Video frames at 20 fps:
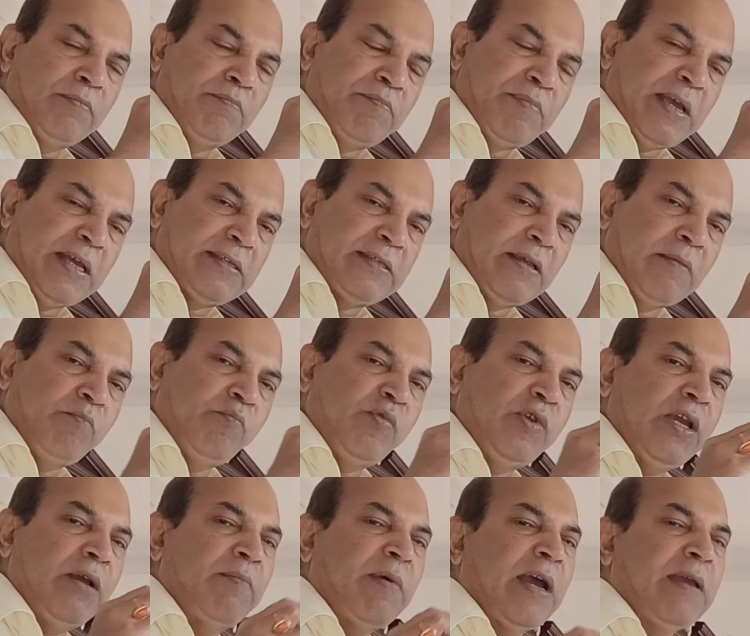base
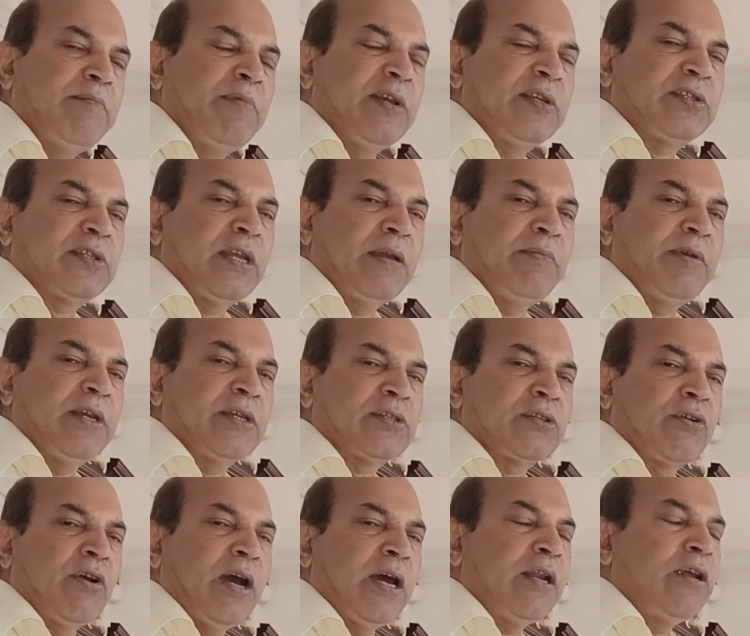MVA by base KVA
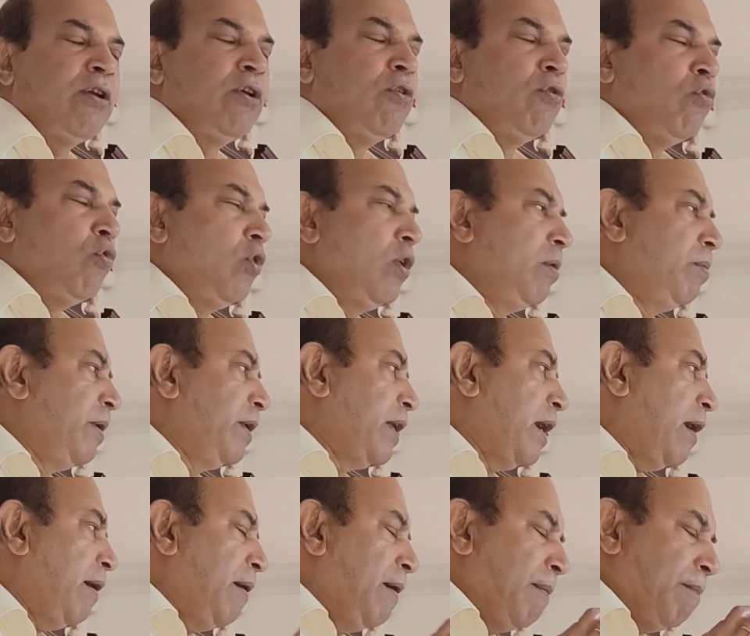square will be
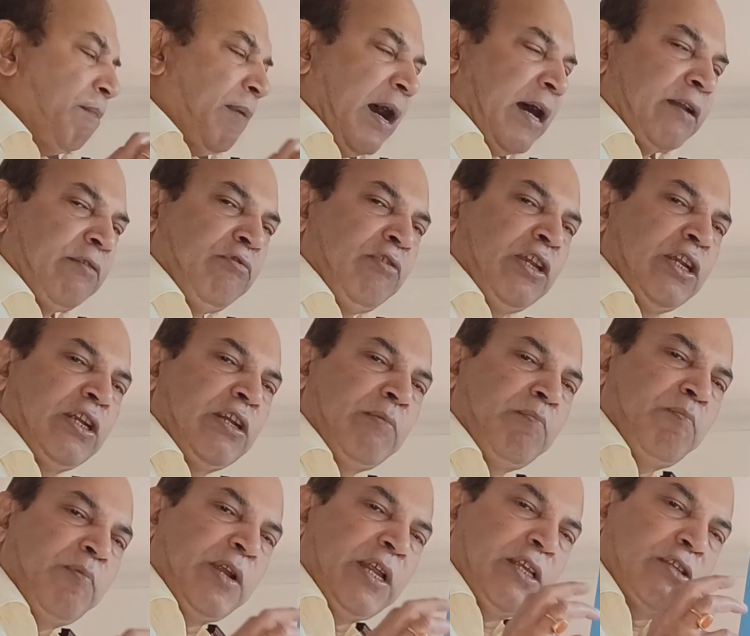the per unit
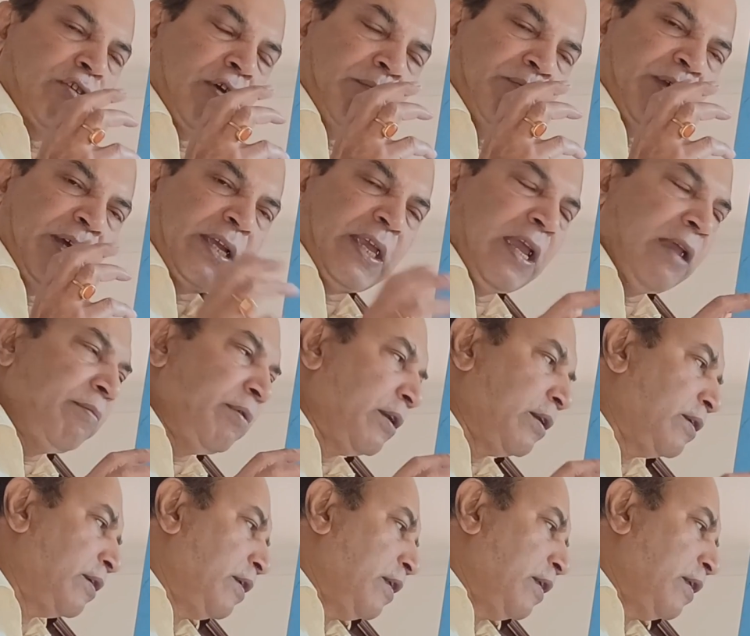impedance of the cable.